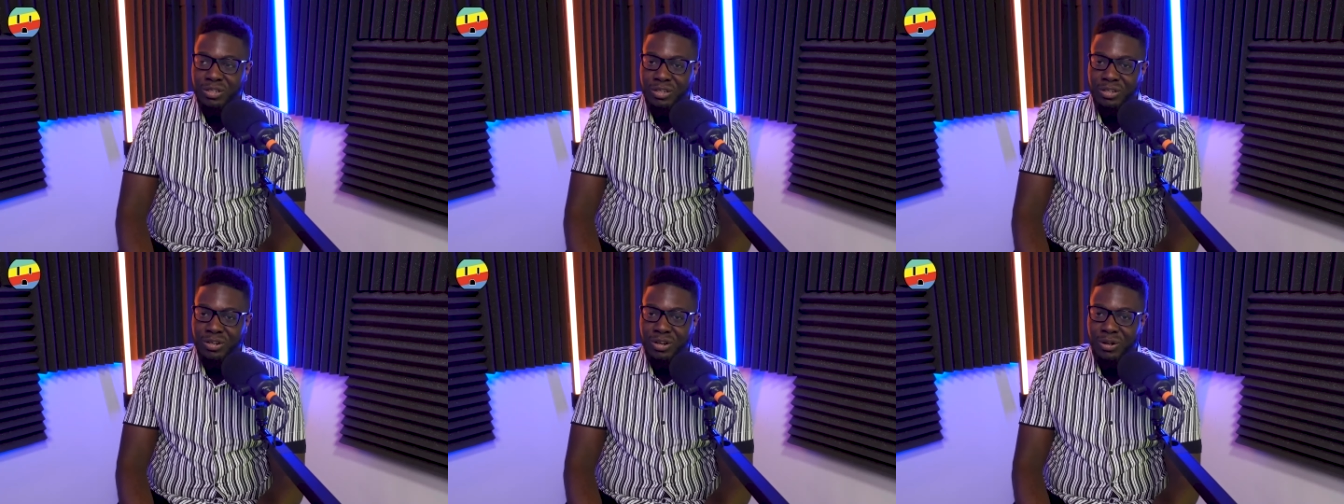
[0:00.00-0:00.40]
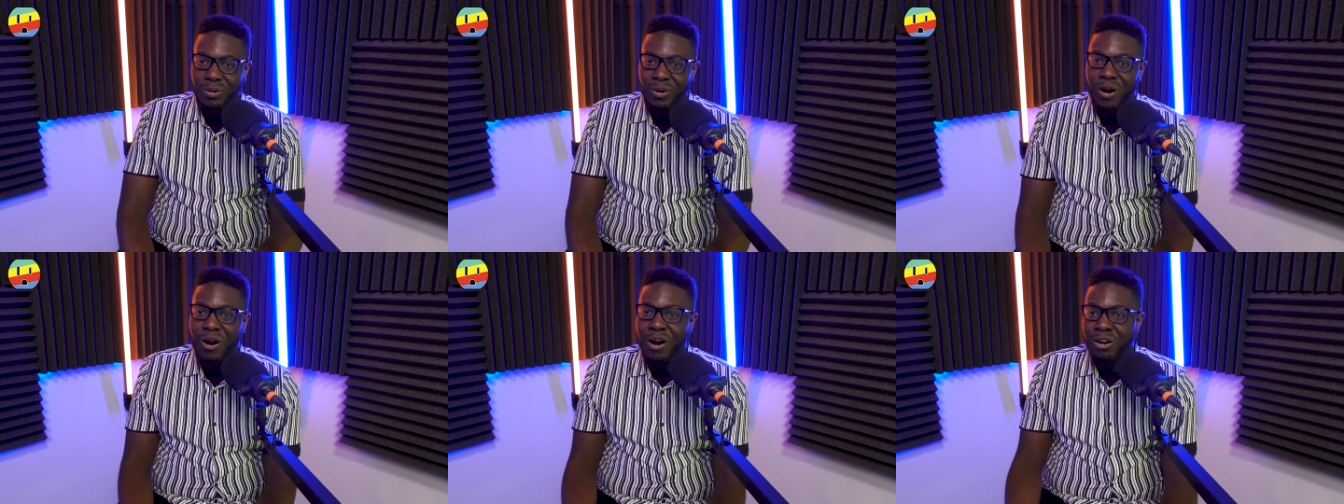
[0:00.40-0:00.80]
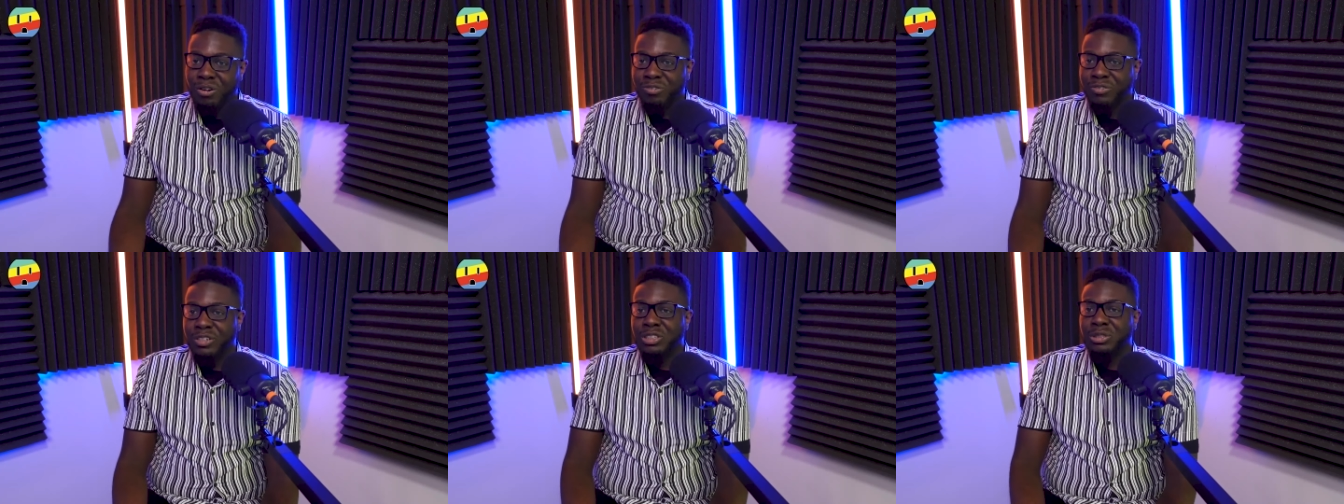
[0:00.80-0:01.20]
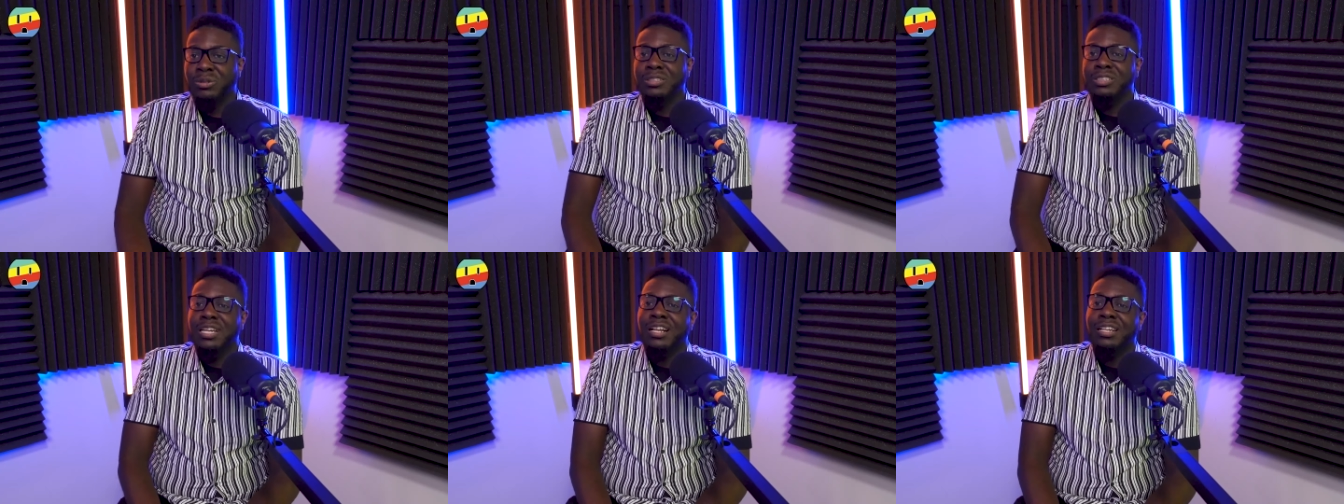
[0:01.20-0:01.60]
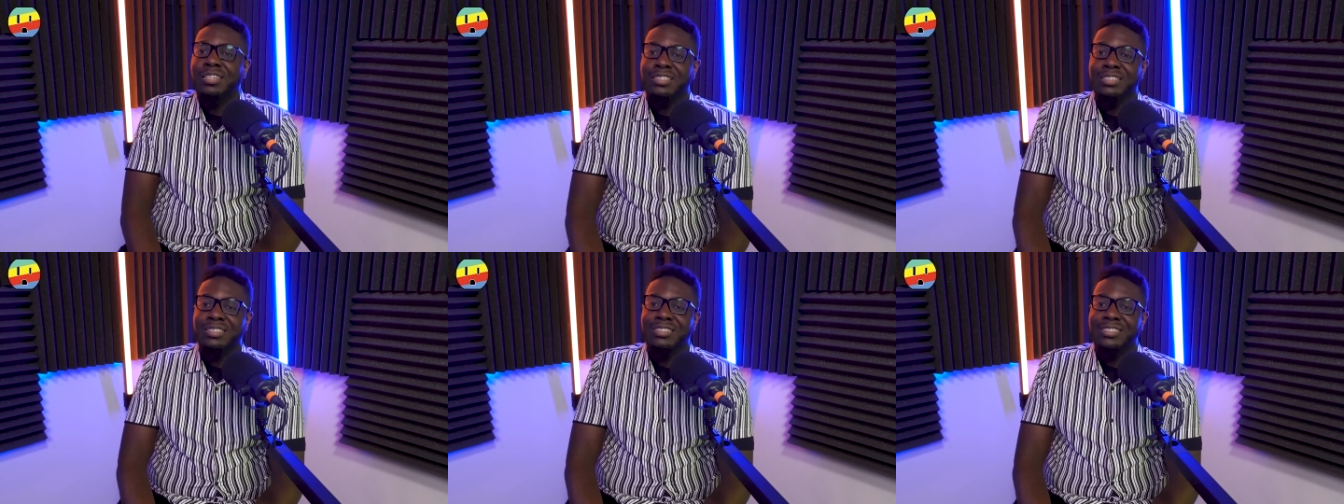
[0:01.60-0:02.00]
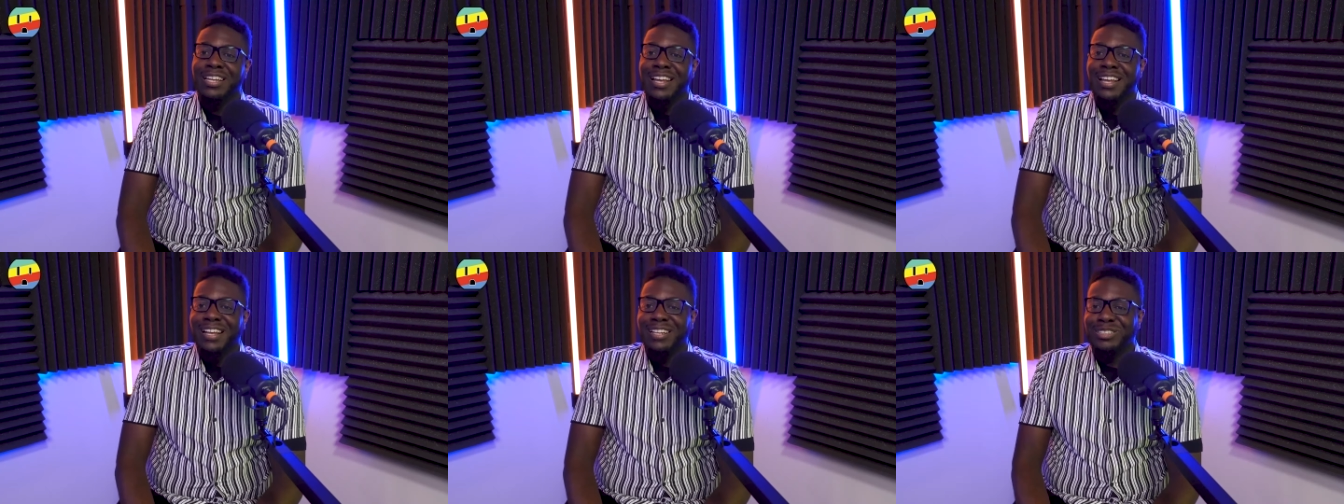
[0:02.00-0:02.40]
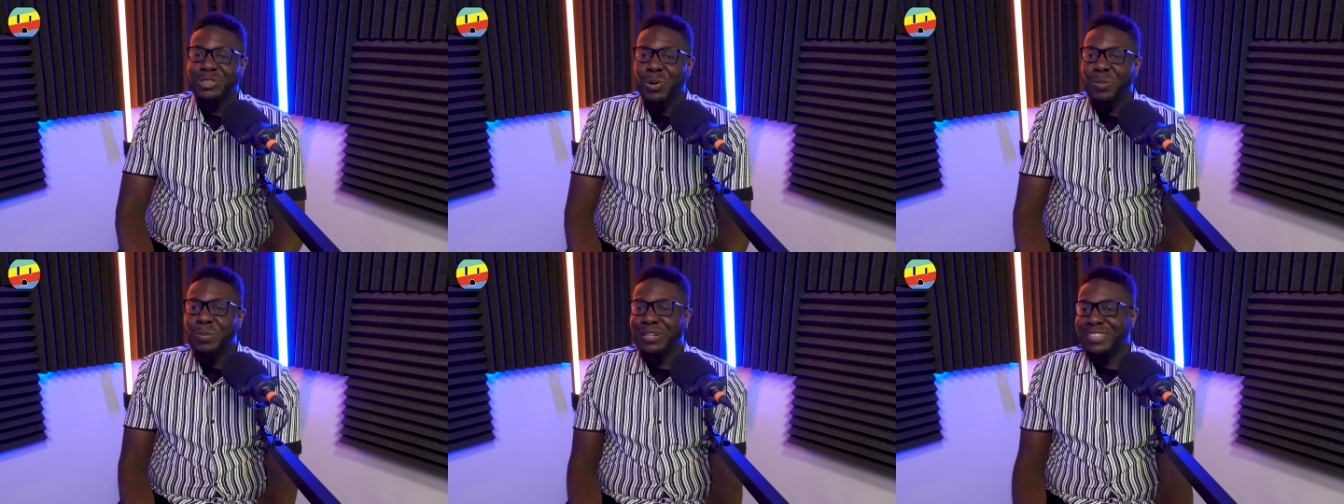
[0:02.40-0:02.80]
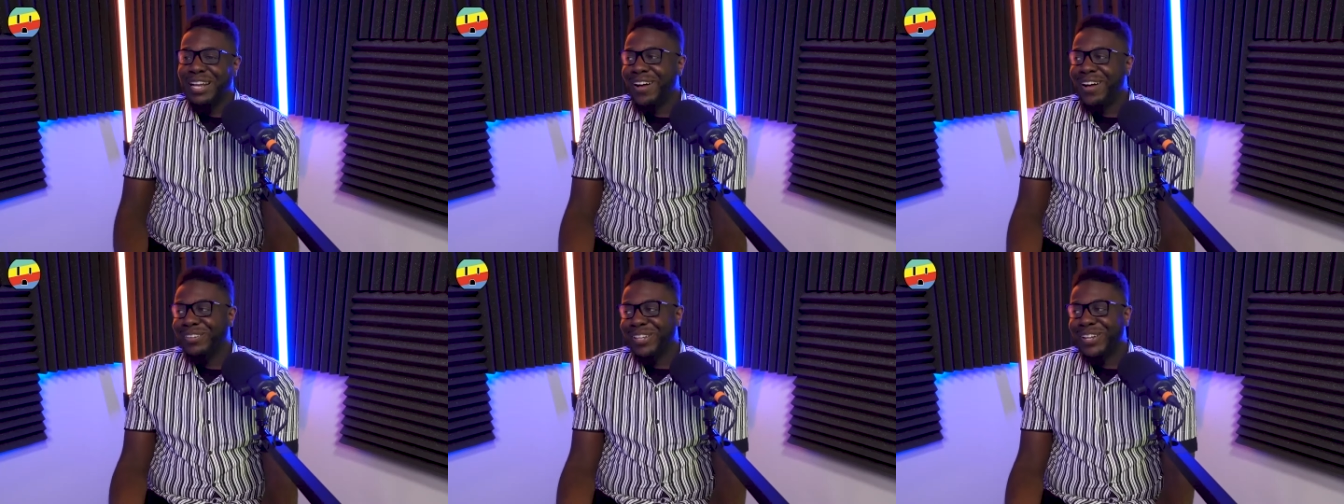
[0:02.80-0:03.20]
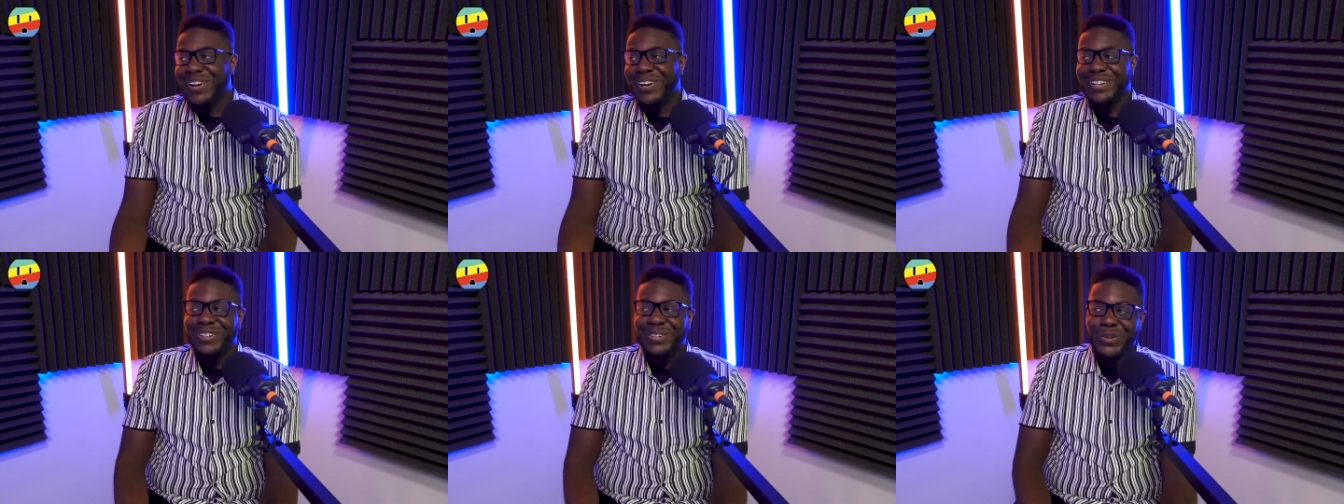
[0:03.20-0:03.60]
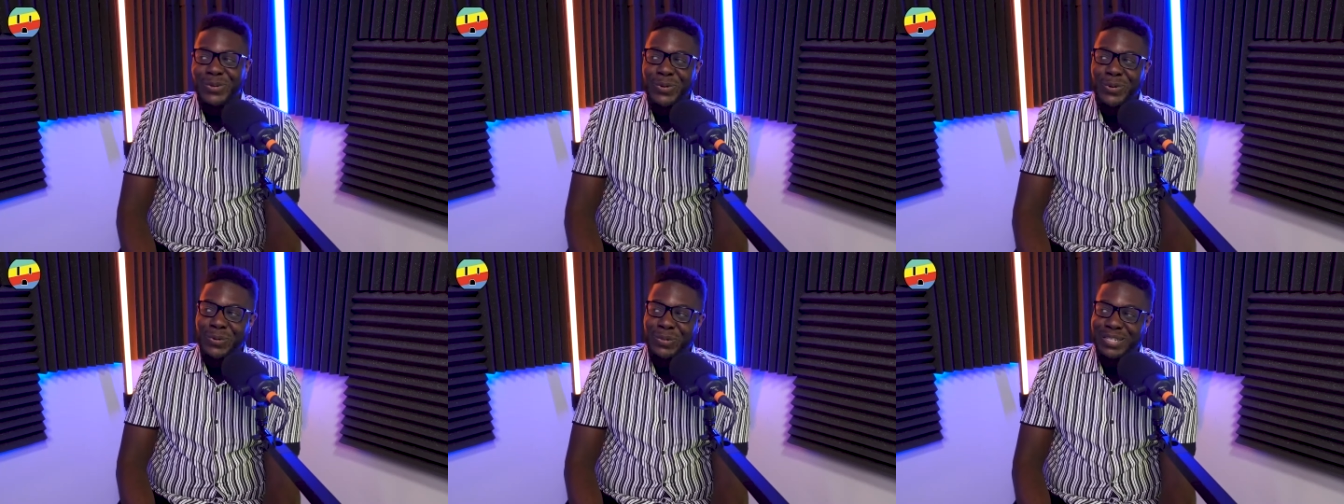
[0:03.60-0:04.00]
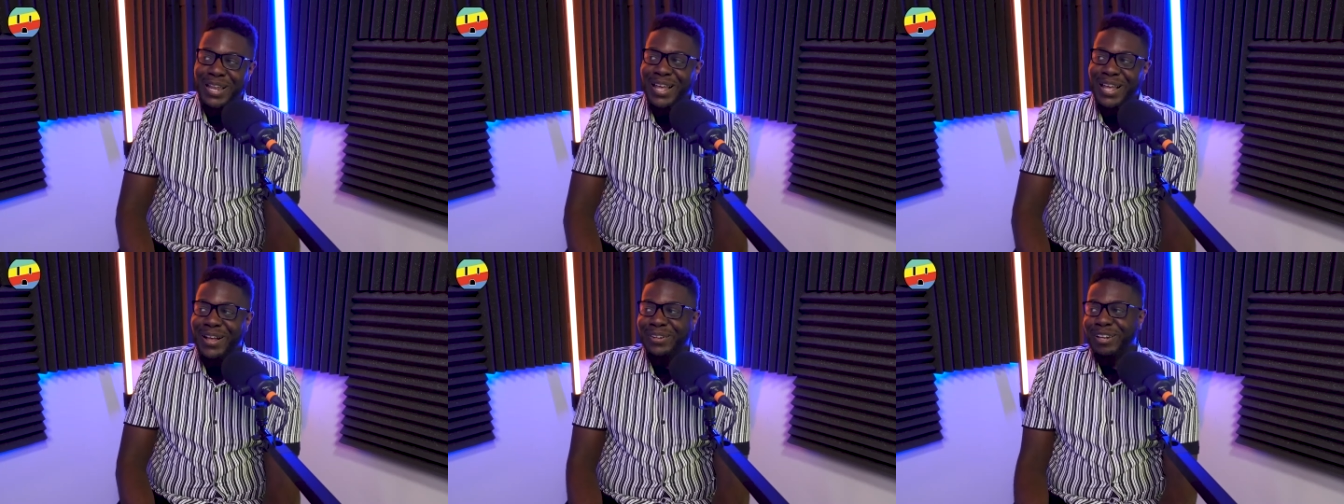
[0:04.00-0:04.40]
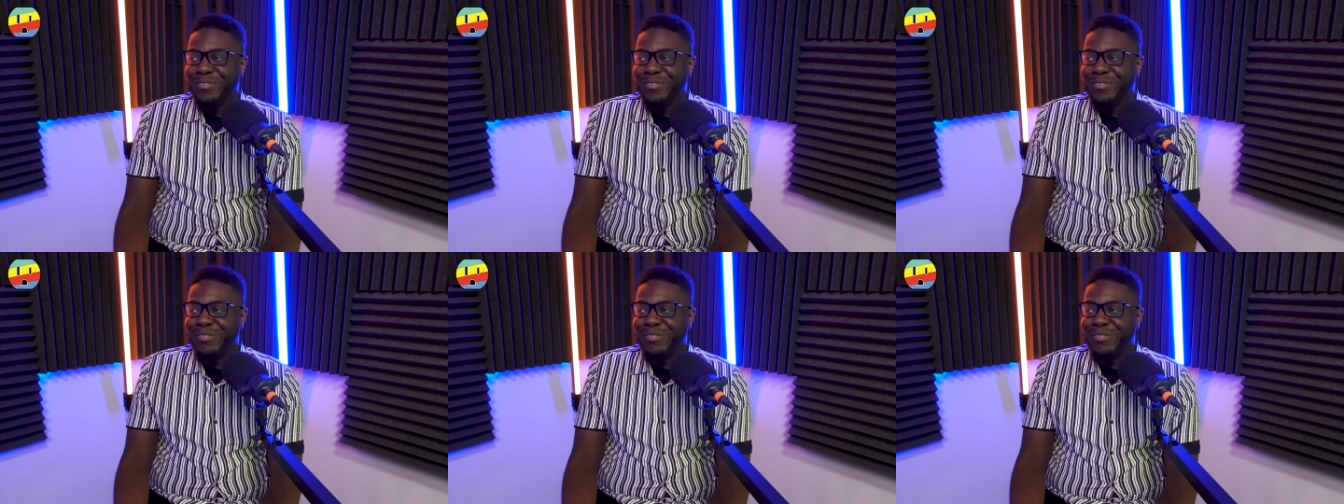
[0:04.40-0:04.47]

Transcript: you know, artificial intelligence it's so much out there in the news now, mm-hmm.